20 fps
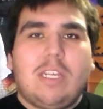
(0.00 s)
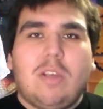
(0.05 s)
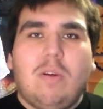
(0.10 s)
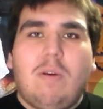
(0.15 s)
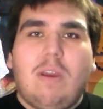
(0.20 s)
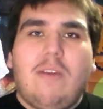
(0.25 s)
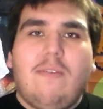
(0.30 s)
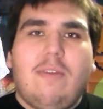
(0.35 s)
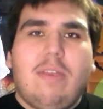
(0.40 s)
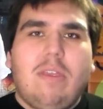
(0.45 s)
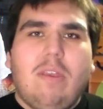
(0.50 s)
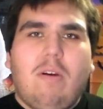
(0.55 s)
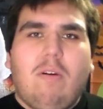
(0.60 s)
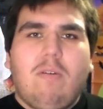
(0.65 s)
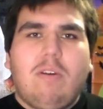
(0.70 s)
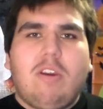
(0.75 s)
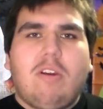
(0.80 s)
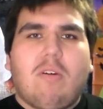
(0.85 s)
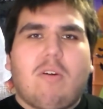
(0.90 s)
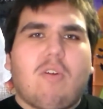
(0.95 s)
So even
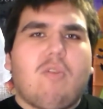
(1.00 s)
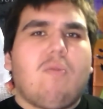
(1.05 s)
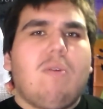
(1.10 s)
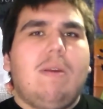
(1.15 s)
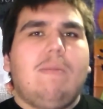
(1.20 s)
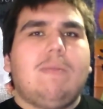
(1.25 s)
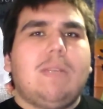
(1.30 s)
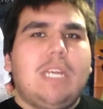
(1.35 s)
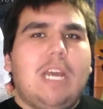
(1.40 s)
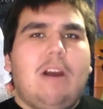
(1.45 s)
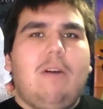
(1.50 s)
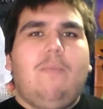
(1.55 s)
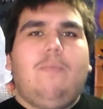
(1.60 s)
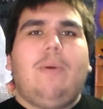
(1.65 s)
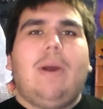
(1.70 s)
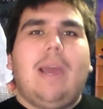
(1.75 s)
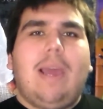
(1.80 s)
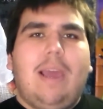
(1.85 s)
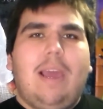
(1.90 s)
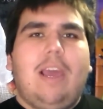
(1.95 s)
though you're creeped out
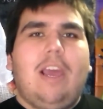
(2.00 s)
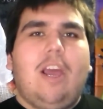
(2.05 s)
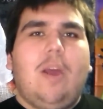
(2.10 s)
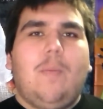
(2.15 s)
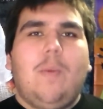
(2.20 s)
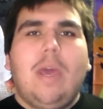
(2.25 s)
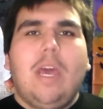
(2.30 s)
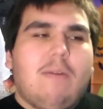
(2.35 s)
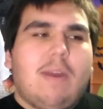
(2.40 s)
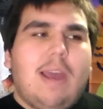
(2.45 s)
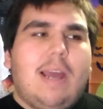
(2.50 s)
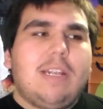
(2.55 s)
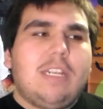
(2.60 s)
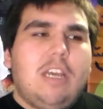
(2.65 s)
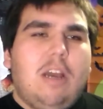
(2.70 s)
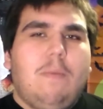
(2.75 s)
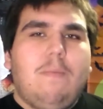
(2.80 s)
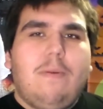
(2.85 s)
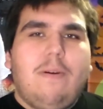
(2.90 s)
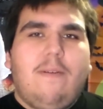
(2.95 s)
by him, you can't
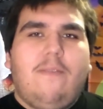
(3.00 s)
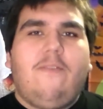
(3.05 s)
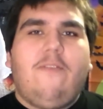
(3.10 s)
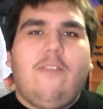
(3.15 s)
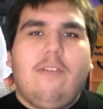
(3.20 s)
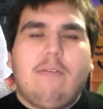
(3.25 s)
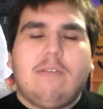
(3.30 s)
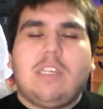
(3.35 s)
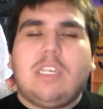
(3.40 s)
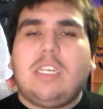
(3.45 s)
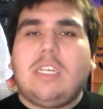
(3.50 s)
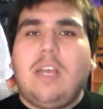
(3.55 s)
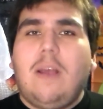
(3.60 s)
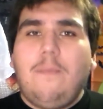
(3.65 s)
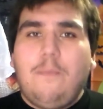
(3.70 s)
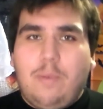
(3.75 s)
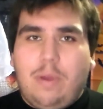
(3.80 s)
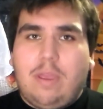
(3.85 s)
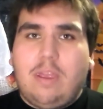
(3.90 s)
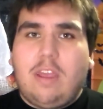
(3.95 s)
help but feel
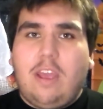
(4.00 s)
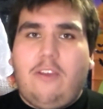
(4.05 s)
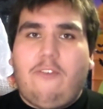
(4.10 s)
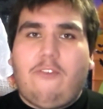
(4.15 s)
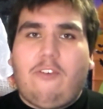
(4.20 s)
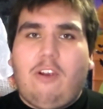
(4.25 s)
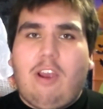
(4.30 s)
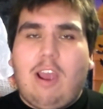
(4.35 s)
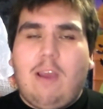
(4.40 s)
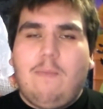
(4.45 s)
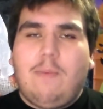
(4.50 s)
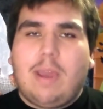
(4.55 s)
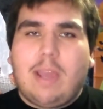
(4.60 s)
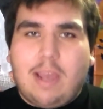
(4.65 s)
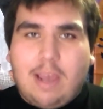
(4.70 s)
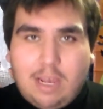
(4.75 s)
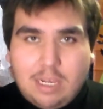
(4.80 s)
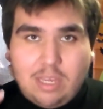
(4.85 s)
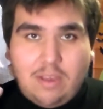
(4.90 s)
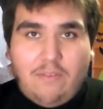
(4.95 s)
sympathy for him
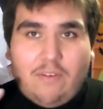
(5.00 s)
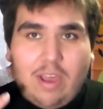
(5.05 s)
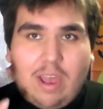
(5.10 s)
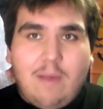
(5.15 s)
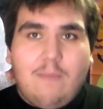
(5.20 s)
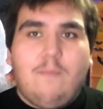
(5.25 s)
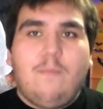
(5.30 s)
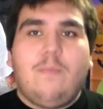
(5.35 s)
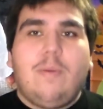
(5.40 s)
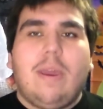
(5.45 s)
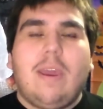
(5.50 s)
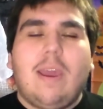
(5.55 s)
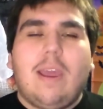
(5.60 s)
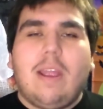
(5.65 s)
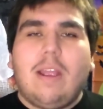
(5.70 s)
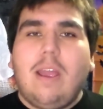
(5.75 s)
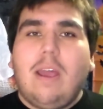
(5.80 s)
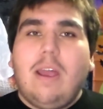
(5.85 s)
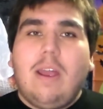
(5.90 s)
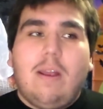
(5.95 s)
because of him
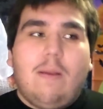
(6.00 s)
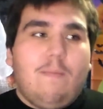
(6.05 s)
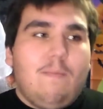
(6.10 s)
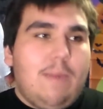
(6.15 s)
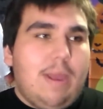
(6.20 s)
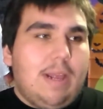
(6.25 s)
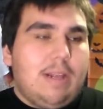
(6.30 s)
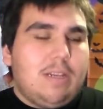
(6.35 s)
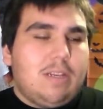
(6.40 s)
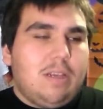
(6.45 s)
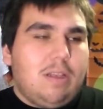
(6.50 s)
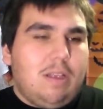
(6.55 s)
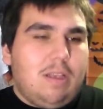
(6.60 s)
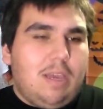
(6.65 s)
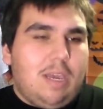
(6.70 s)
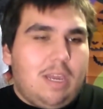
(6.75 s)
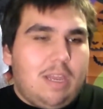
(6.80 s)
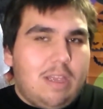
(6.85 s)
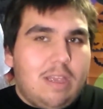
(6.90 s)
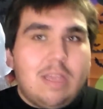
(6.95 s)
being
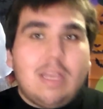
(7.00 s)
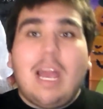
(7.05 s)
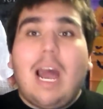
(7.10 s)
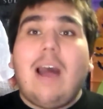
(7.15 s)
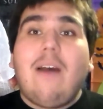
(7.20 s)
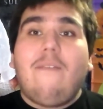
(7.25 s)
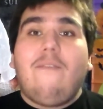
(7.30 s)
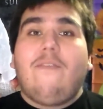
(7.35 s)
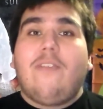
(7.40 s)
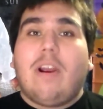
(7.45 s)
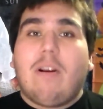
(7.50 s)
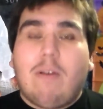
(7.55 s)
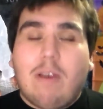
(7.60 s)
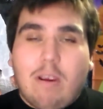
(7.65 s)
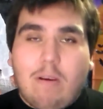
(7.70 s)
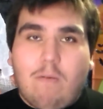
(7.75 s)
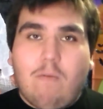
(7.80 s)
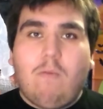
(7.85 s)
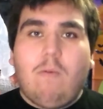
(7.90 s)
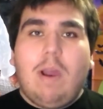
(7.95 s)
mentally not
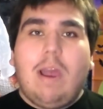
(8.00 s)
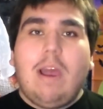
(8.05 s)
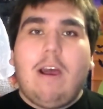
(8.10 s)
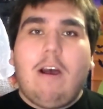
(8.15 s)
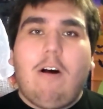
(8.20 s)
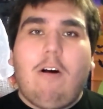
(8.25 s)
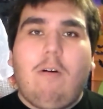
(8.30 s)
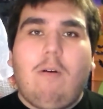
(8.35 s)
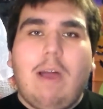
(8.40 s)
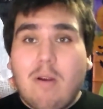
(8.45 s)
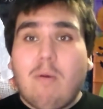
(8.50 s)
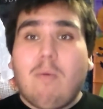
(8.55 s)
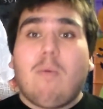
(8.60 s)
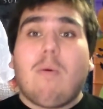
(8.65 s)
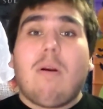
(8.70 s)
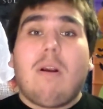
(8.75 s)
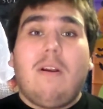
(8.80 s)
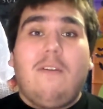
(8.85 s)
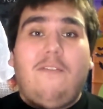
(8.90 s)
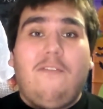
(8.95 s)
very well. There
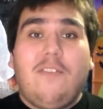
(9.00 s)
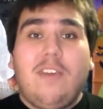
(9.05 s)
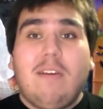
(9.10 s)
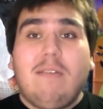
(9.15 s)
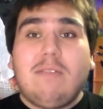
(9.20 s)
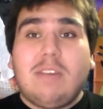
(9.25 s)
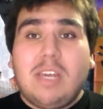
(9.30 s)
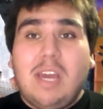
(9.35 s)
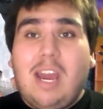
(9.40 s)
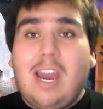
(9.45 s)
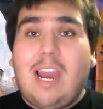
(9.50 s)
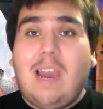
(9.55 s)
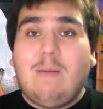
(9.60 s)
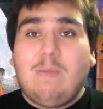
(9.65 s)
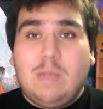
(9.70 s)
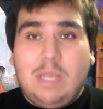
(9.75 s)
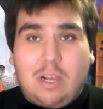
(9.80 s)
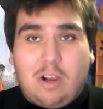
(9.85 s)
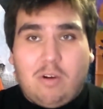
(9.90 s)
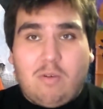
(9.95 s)
were a few
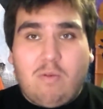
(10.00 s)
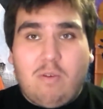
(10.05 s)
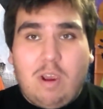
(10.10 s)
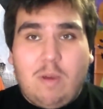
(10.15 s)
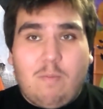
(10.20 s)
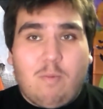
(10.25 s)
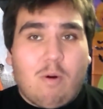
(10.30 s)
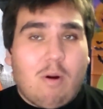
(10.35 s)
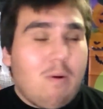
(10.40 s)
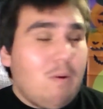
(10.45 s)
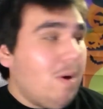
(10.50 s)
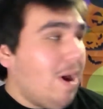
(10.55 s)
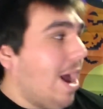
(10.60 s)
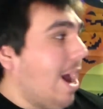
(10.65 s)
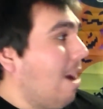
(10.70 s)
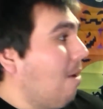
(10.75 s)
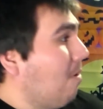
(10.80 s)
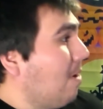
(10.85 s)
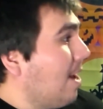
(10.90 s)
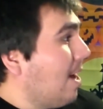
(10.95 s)
times in Creep where
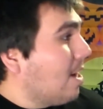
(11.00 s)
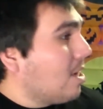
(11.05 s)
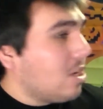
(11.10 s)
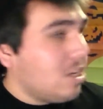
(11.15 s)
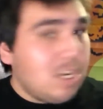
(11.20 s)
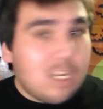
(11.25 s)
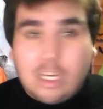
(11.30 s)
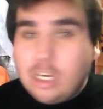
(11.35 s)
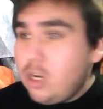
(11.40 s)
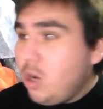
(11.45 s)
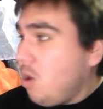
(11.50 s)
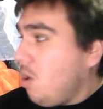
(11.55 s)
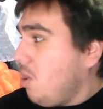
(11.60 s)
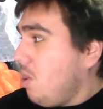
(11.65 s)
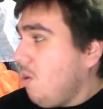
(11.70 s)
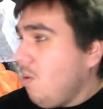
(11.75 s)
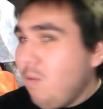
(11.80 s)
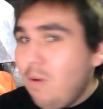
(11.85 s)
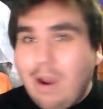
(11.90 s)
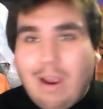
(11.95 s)
I would actually
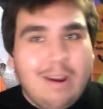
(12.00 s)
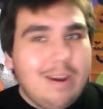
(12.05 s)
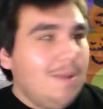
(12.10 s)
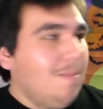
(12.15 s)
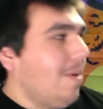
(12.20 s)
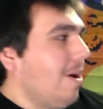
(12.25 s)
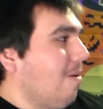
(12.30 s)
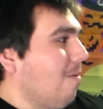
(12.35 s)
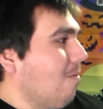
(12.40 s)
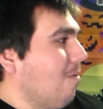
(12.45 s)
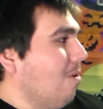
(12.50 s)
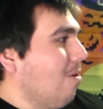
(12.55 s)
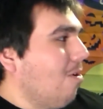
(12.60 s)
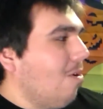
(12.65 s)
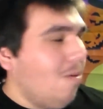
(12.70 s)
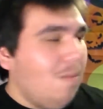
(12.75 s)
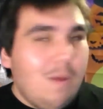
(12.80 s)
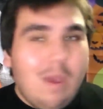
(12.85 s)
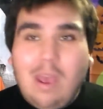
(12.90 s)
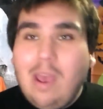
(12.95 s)
turn around in my
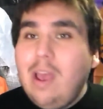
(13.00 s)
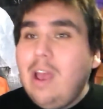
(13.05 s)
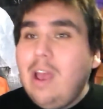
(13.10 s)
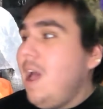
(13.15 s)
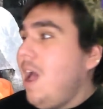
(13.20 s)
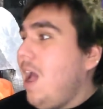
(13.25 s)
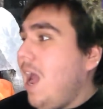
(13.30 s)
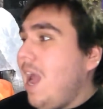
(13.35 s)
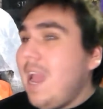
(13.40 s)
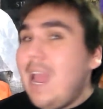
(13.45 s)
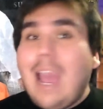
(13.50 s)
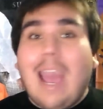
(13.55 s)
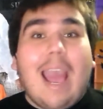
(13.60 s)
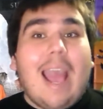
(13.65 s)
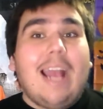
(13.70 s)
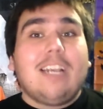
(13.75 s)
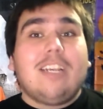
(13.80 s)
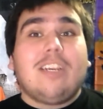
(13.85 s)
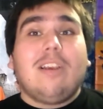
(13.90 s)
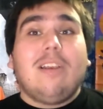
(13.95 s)
room I
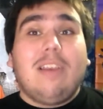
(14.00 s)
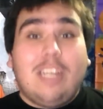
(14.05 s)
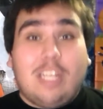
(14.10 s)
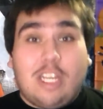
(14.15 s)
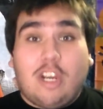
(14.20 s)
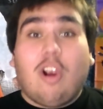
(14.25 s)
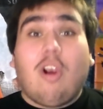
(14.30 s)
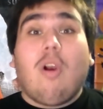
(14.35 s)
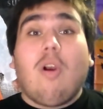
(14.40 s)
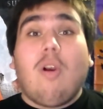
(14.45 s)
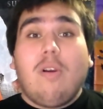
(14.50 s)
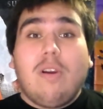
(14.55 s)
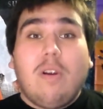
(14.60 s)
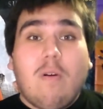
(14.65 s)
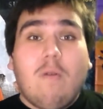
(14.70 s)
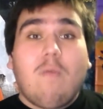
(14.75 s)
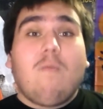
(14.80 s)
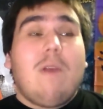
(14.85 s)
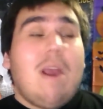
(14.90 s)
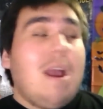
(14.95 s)
actually turned
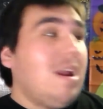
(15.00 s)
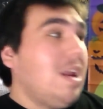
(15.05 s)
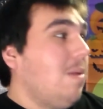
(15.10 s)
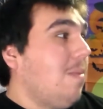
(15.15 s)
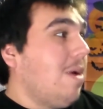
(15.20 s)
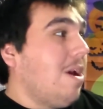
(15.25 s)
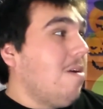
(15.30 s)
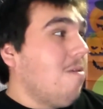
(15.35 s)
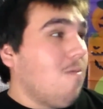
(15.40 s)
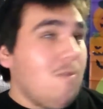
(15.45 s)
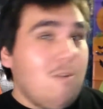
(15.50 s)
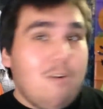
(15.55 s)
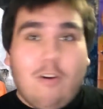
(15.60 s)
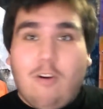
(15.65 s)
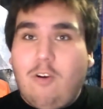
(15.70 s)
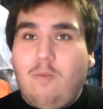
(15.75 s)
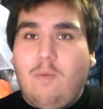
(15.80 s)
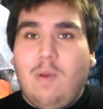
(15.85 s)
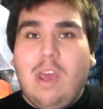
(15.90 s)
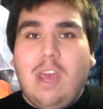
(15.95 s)
around in my
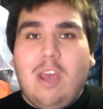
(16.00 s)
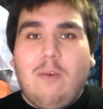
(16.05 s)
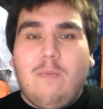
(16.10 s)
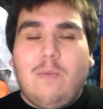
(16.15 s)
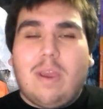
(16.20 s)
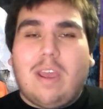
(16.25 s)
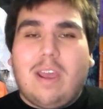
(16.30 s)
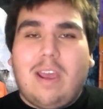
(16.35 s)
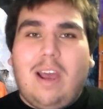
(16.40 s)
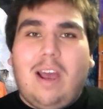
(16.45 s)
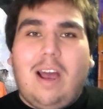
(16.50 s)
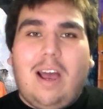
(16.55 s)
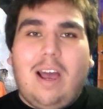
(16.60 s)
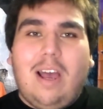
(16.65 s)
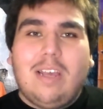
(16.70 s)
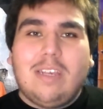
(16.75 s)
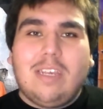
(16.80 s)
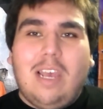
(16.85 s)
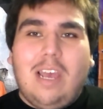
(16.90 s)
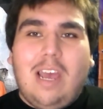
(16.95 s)
room
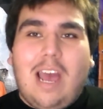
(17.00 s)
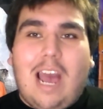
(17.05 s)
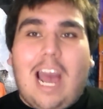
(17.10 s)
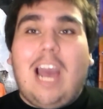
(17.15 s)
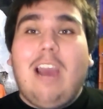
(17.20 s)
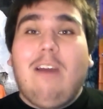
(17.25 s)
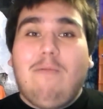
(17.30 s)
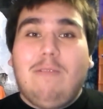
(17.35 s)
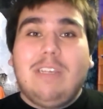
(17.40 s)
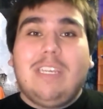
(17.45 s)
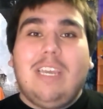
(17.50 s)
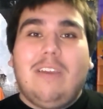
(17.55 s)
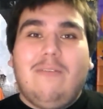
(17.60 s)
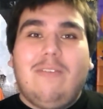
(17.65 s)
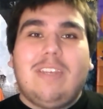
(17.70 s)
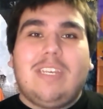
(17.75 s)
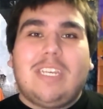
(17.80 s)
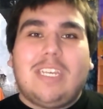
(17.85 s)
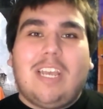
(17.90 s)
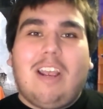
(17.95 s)
because I was
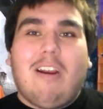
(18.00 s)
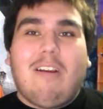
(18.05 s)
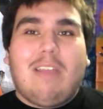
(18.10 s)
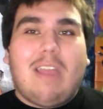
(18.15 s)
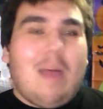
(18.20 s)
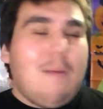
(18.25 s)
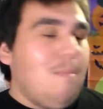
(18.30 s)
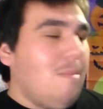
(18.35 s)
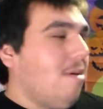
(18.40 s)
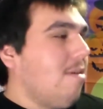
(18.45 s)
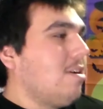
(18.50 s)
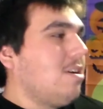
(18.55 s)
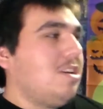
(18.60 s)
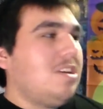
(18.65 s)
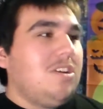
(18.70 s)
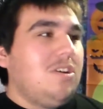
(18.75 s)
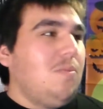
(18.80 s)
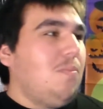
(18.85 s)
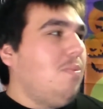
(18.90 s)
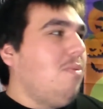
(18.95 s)
even scared that
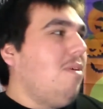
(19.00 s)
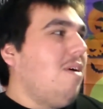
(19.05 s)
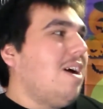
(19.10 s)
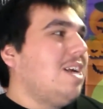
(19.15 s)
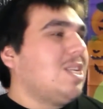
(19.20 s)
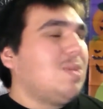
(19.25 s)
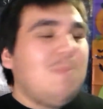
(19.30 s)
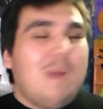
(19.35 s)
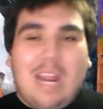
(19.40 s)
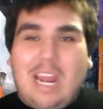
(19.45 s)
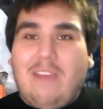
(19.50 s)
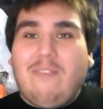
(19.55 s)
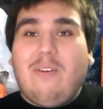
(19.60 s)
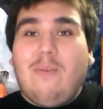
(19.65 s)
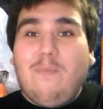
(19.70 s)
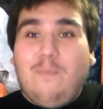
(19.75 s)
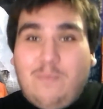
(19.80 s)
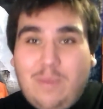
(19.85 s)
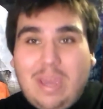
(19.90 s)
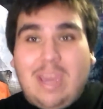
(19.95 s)
Mark Duplass might
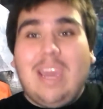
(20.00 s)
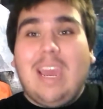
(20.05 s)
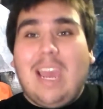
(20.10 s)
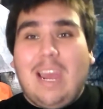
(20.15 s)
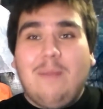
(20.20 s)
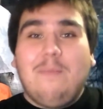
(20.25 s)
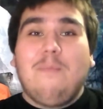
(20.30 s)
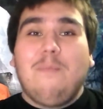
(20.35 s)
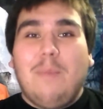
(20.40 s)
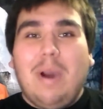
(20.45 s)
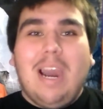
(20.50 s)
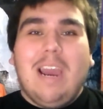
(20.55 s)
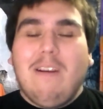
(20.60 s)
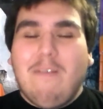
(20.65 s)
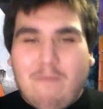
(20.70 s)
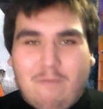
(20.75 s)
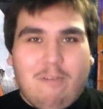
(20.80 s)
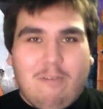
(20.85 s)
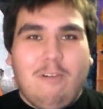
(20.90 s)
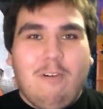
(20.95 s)
even be in my
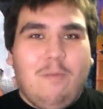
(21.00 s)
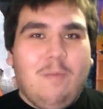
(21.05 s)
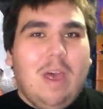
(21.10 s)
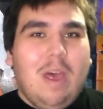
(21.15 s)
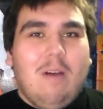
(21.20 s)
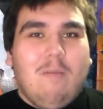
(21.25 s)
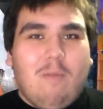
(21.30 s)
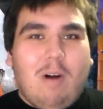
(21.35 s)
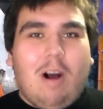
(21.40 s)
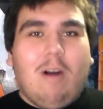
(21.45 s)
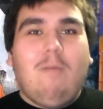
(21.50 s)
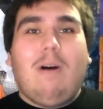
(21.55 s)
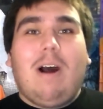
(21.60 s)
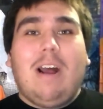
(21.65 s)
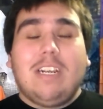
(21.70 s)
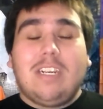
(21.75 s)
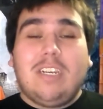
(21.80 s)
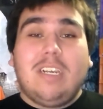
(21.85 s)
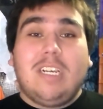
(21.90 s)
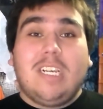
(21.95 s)
room while
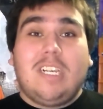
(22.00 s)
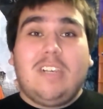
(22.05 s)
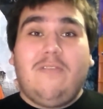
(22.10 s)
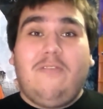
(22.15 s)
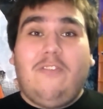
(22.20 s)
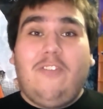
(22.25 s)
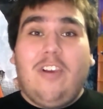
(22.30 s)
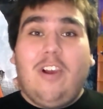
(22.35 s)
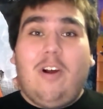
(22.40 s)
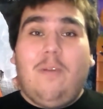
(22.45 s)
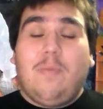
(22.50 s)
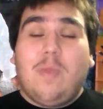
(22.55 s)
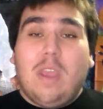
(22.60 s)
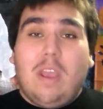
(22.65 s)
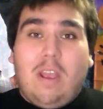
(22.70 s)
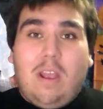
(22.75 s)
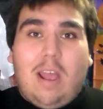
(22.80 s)
watching this film.